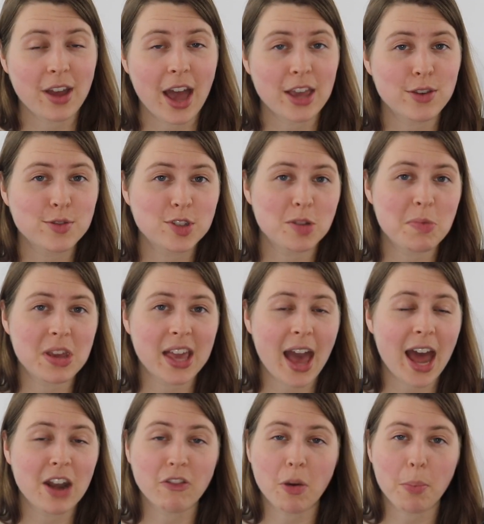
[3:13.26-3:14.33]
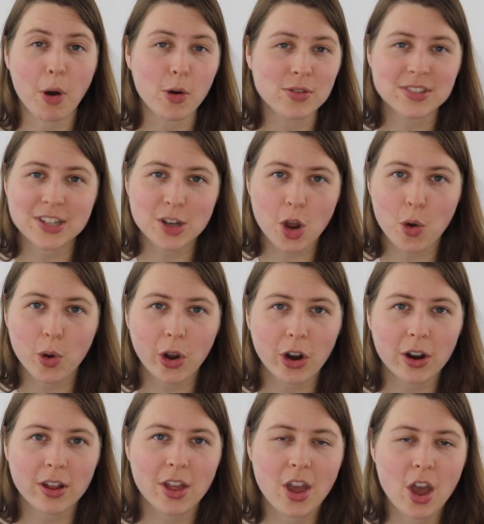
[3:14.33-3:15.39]
I used to be kind of a post-it note
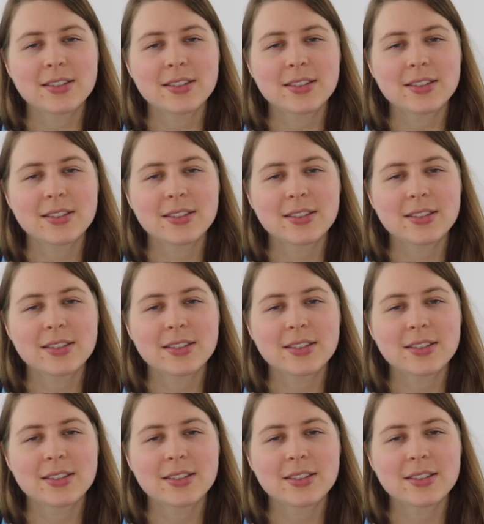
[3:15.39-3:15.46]
girl.